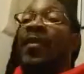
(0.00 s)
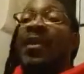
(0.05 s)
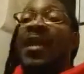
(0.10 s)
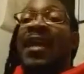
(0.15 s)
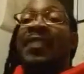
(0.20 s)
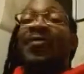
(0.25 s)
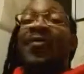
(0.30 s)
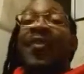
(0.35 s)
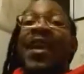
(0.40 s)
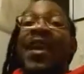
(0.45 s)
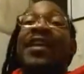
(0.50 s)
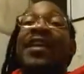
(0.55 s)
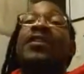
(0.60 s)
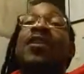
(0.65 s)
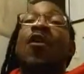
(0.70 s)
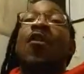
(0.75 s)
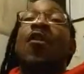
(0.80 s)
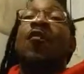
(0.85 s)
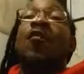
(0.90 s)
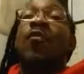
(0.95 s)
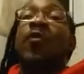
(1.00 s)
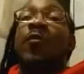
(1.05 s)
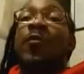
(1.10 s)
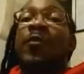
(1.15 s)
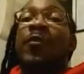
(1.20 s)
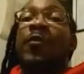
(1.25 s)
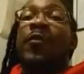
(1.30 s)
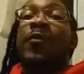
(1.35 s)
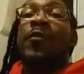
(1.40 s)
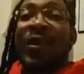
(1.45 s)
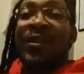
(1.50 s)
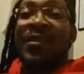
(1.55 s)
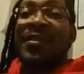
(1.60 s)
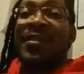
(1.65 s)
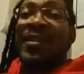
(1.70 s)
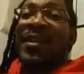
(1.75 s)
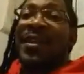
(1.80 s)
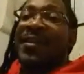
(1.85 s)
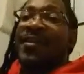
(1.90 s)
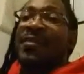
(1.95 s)
And then they think it's over on the
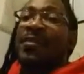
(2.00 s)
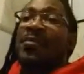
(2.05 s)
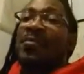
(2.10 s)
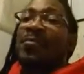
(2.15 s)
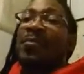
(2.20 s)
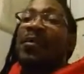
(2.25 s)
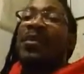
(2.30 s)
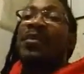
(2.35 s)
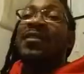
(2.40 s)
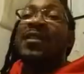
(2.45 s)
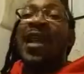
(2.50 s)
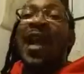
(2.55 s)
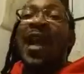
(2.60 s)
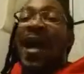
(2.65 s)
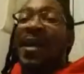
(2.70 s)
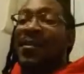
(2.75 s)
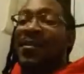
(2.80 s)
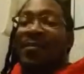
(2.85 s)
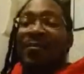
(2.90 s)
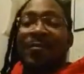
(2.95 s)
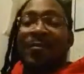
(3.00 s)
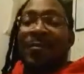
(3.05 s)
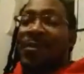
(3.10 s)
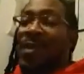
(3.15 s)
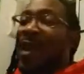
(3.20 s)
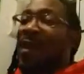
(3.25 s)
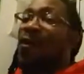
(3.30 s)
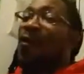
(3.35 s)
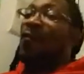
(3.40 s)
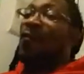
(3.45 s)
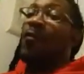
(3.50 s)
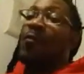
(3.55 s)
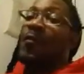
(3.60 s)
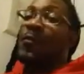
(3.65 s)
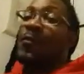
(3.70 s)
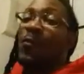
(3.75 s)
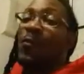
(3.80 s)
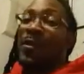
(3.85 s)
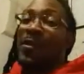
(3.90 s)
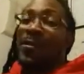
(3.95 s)
26th, but it's not. Not over on the
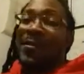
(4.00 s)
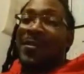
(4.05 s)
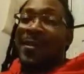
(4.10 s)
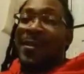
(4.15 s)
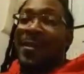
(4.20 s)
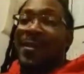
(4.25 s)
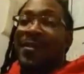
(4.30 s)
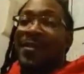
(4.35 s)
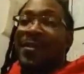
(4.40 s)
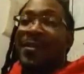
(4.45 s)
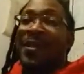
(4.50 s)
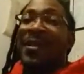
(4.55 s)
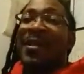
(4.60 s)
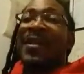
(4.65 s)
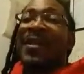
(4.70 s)
26th.